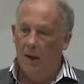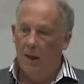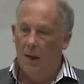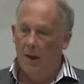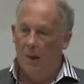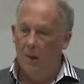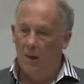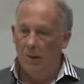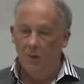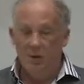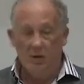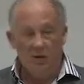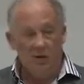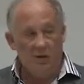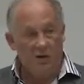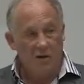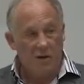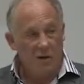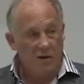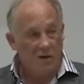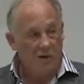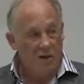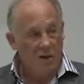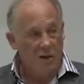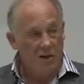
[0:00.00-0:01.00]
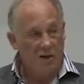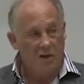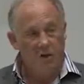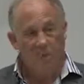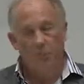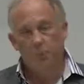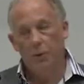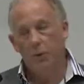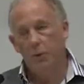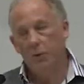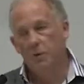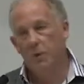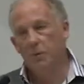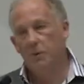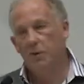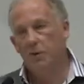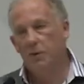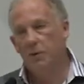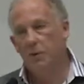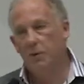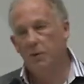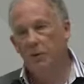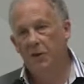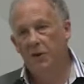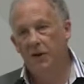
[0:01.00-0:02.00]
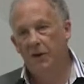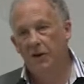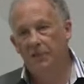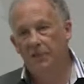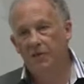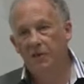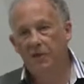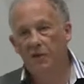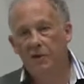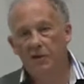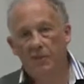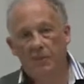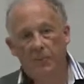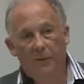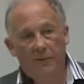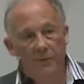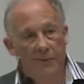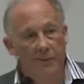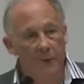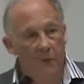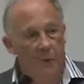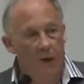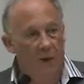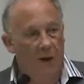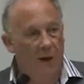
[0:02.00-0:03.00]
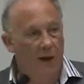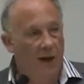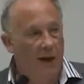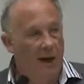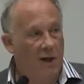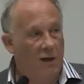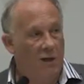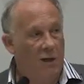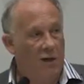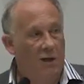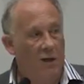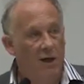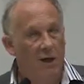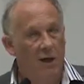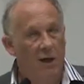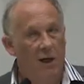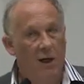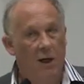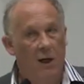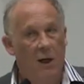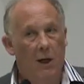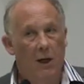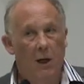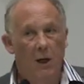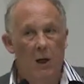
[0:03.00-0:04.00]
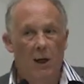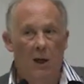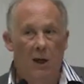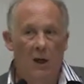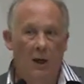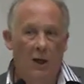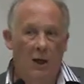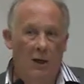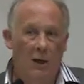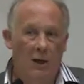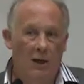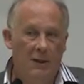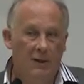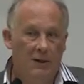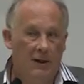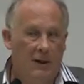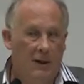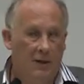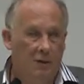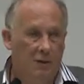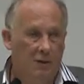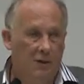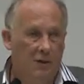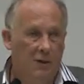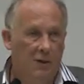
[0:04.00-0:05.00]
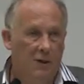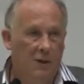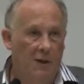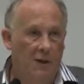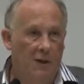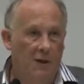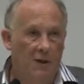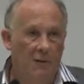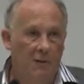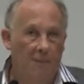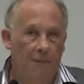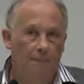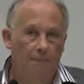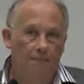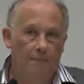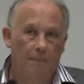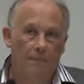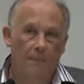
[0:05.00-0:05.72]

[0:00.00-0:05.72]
in discussing this policy with HEFSI before they actually announced it,